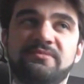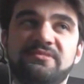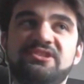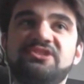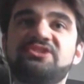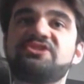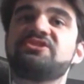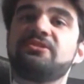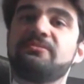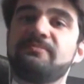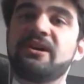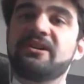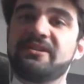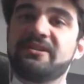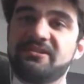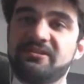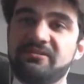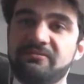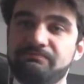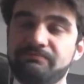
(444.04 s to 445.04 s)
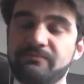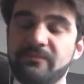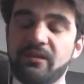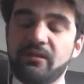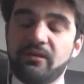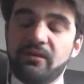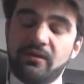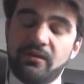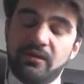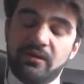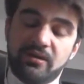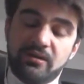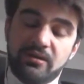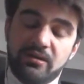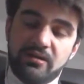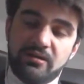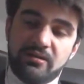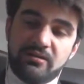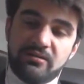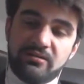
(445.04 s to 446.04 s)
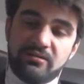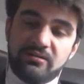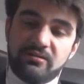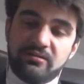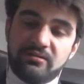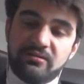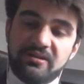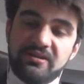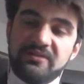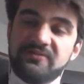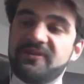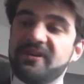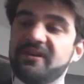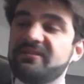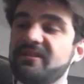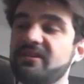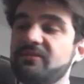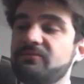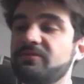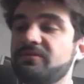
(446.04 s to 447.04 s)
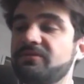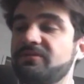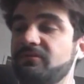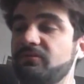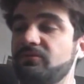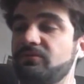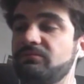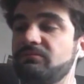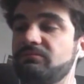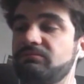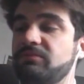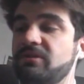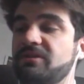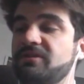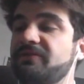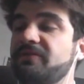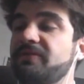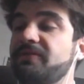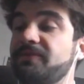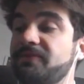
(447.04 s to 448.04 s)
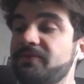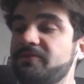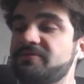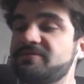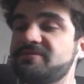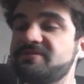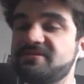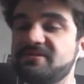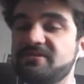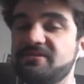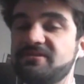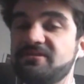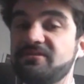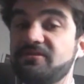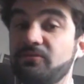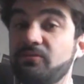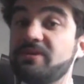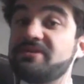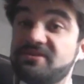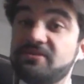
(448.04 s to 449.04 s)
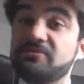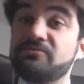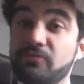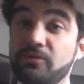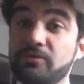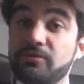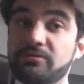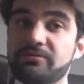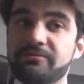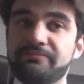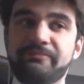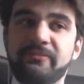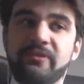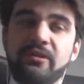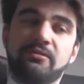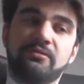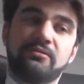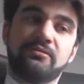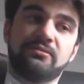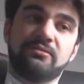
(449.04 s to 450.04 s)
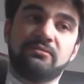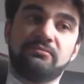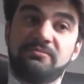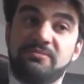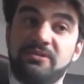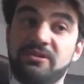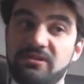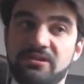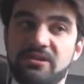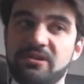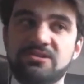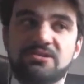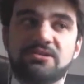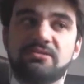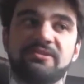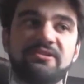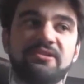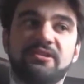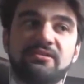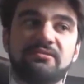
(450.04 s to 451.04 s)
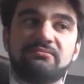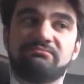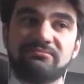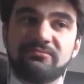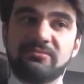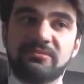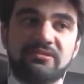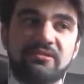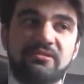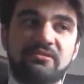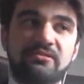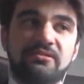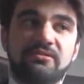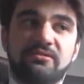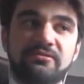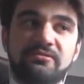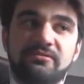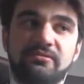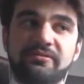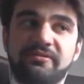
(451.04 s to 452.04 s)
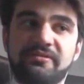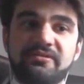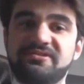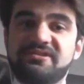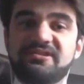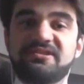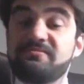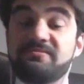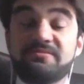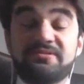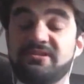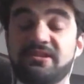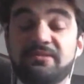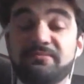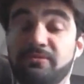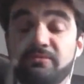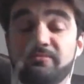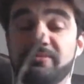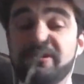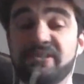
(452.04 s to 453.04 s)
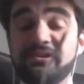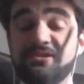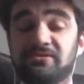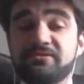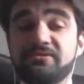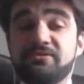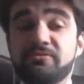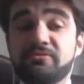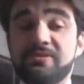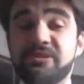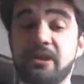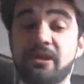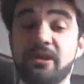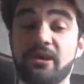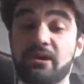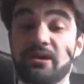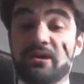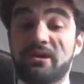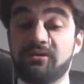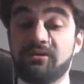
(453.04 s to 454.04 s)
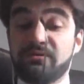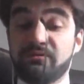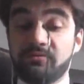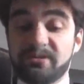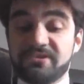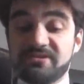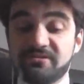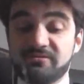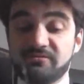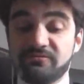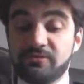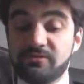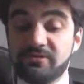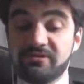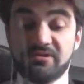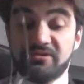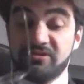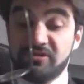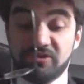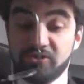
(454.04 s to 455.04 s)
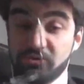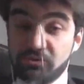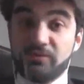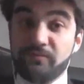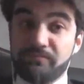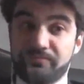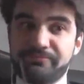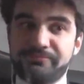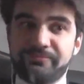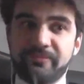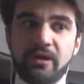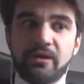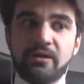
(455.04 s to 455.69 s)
digital marketing. In fact, they were one of the first in the Western world, maybe in Asia, but there are others example, but I don't know. But in the Western world and in Europe,